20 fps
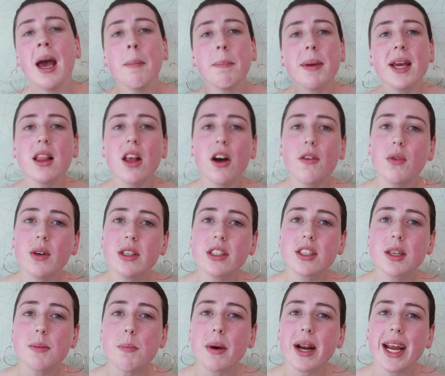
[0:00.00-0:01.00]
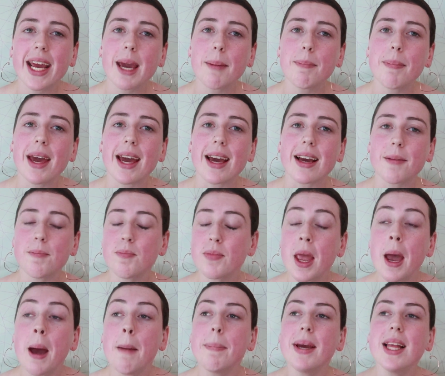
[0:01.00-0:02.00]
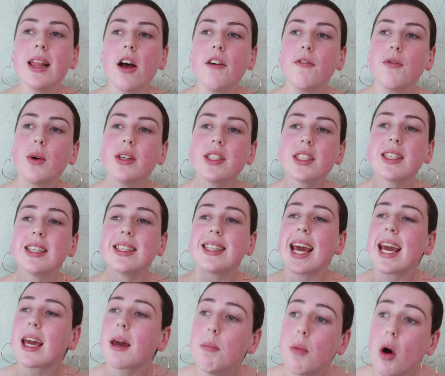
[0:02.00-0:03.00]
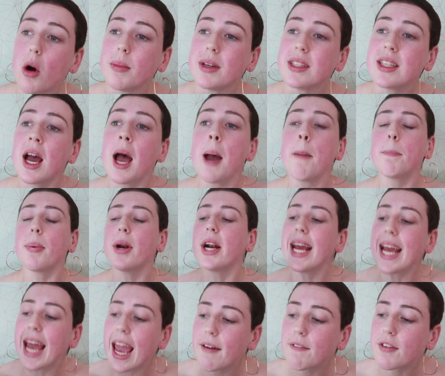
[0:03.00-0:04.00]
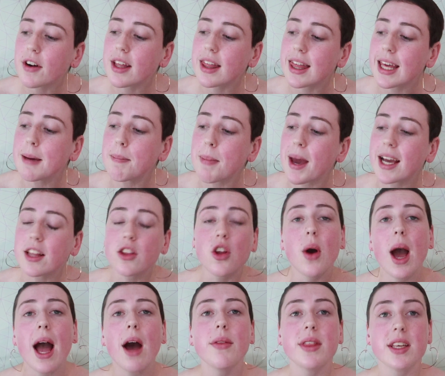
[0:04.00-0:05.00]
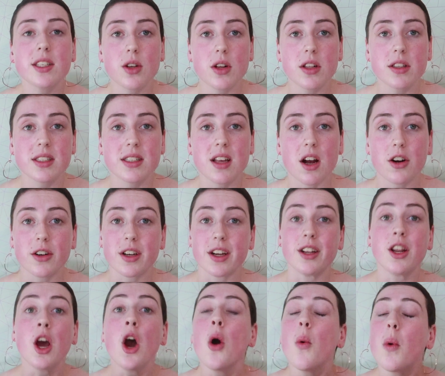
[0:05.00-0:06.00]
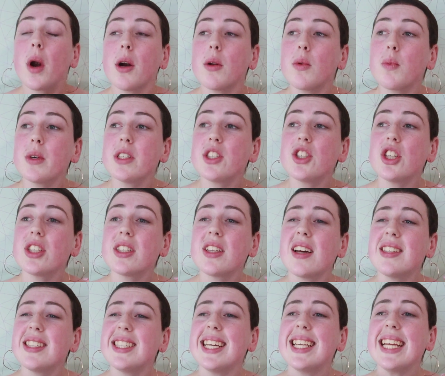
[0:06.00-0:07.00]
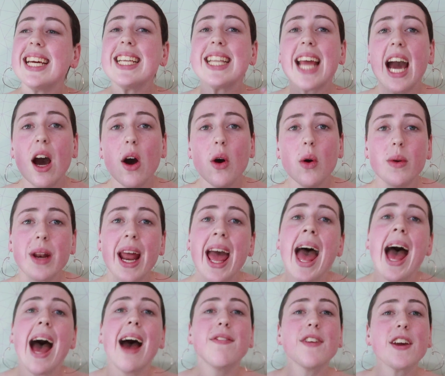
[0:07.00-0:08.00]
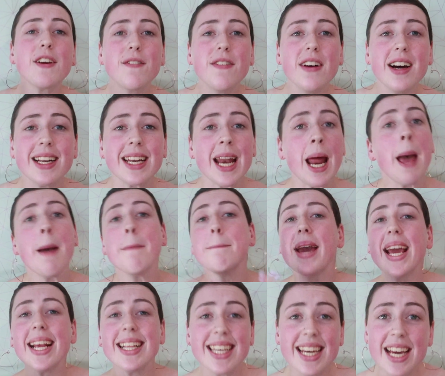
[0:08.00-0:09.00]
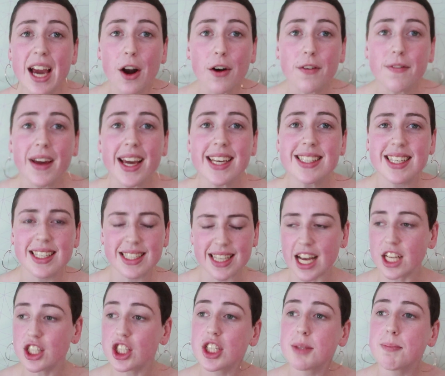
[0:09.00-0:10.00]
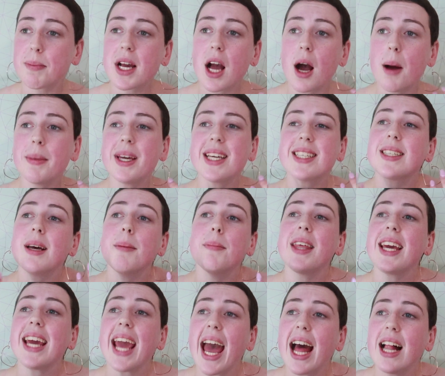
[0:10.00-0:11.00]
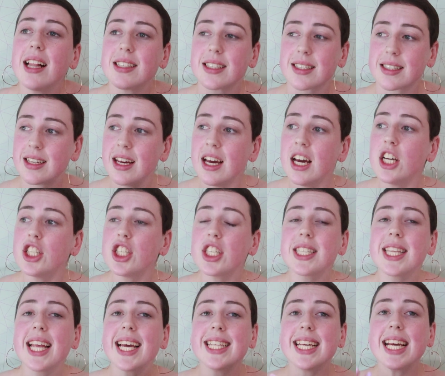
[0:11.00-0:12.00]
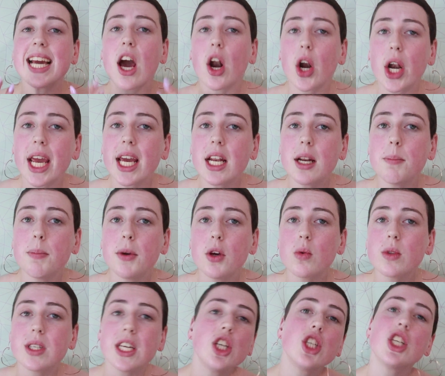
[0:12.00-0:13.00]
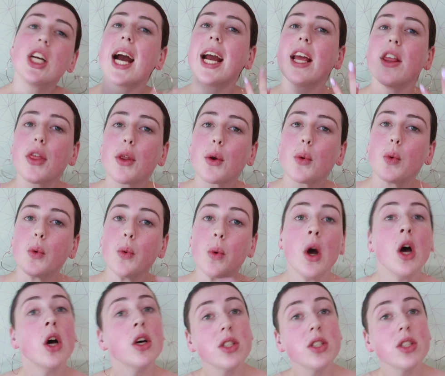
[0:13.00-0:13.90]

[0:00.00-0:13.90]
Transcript: Piloff wants to bring it back. Piloff wants to take a moment, bring everything back to how this all started, where it was just us sitting down, having fun, painting our faces, and just becoming something else, just letting our inner beauty shine through.